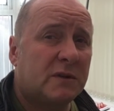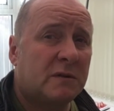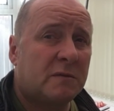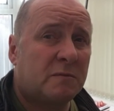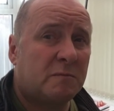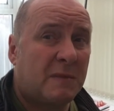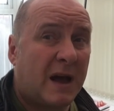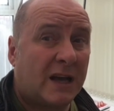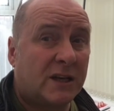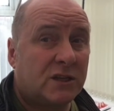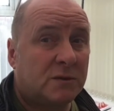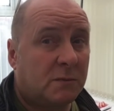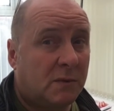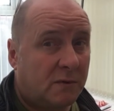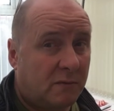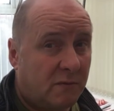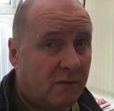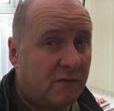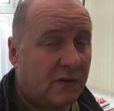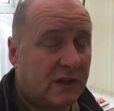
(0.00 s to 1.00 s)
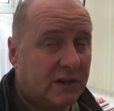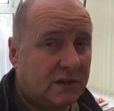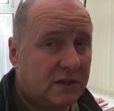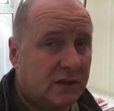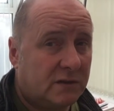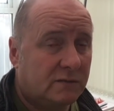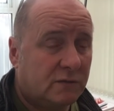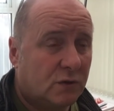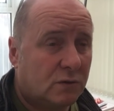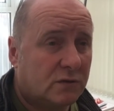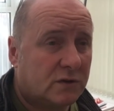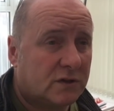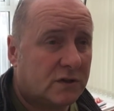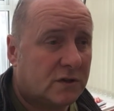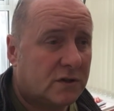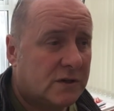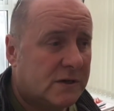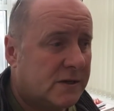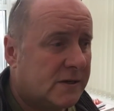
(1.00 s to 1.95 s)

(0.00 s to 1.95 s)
a maximum of 18 volts.